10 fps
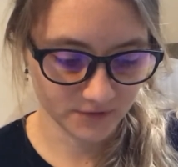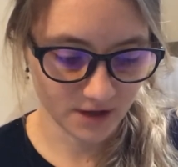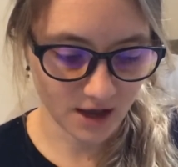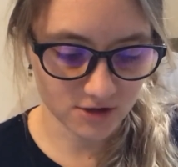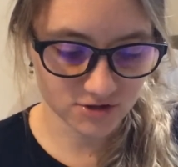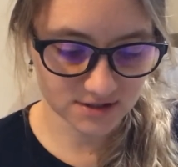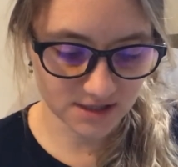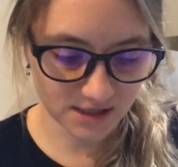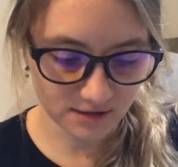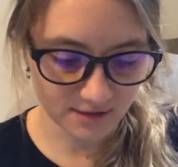I'll just
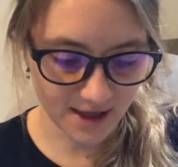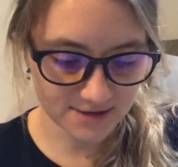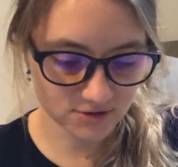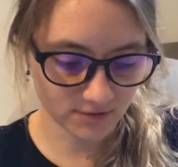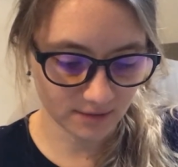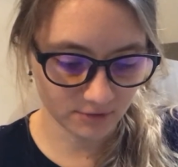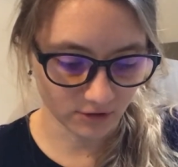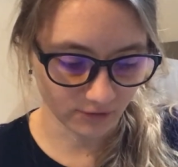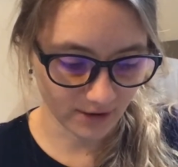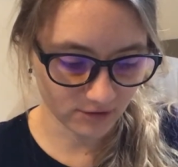take a last ramble
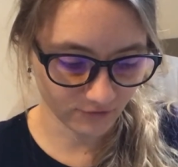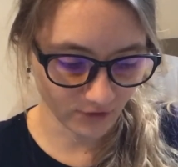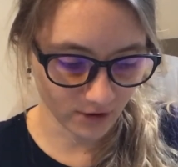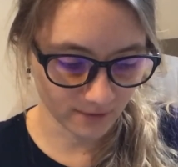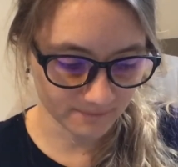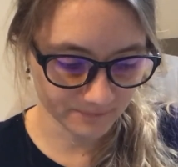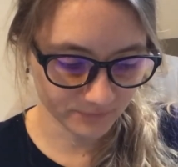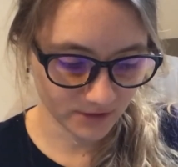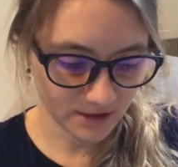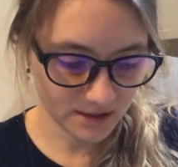around the farm.
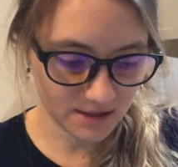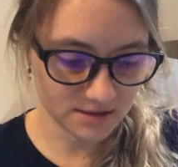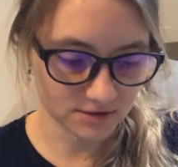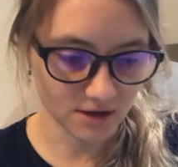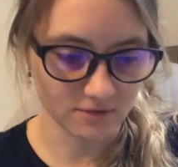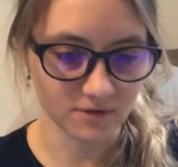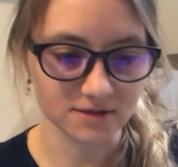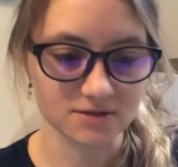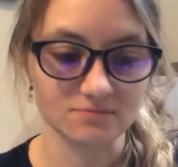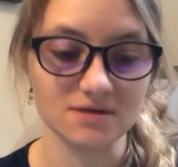He did not
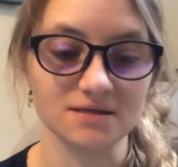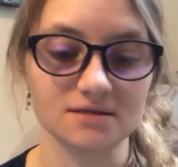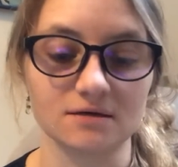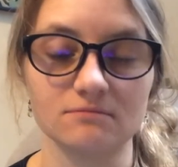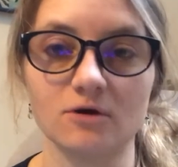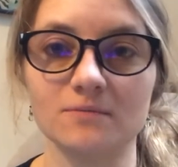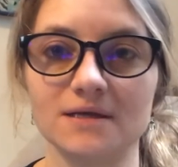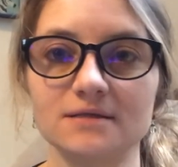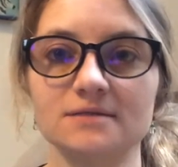want to miss a moment.